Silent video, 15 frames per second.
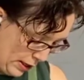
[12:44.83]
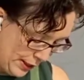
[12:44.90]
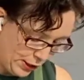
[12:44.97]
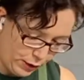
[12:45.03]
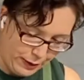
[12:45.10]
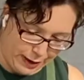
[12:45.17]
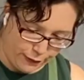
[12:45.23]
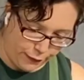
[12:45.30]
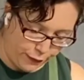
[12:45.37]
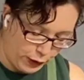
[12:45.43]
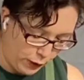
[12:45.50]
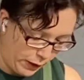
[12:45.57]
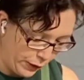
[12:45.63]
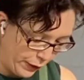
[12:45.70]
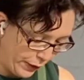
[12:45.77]
I do have a few
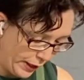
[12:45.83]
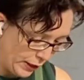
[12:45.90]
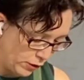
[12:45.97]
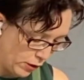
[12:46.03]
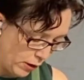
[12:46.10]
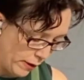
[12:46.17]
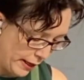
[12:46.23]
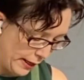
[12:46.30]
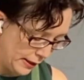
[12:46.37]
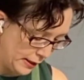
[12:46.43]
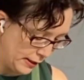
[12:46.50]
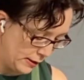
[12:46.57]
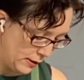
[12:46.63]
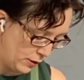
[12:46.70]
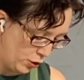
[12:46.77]
other things growing in
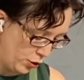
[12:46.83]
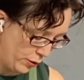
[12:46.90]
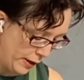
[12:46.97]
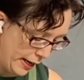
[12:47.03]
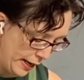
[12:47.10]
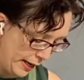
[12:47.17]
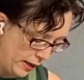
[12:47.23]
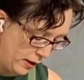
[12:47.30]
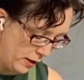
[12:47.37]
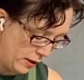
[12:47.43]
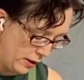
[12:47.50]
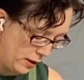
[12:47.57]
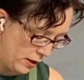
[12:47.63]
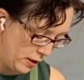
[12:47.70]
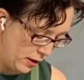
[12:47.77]
this tray
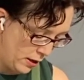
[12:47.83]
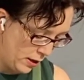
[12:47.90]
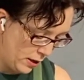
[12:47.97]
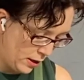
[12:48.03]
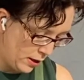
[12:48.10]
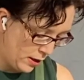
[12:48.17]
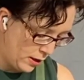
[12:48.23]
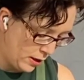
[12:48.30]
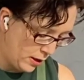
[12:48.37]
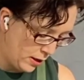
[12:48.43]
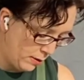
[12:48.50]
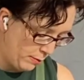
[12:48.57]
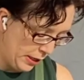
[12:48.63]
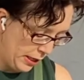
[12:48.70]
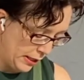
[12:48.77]

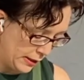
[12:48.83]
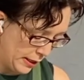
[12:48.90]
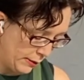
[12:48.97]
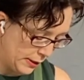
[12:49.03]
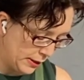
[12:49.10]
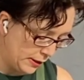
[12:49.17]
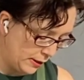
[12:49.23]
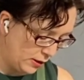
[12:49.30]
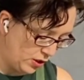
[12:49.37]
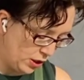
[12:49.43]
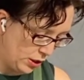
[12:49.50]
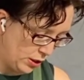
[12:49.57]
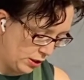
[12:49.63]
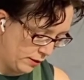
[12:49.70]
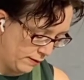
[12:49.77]
because I was
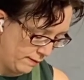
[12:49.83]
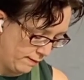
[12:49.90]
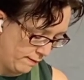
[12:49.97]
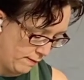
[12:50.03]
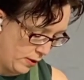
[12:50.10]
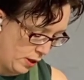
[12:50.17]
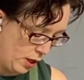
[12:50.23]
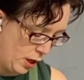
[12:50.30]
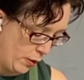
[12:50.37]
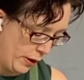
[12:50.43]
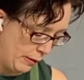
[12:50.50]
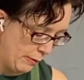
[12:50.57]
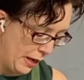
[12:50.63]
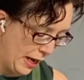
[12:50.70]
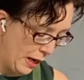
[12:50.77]
just
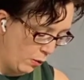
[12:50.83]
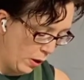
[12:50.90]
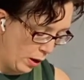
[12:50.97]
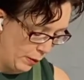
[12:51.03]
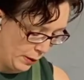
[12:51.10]
going by what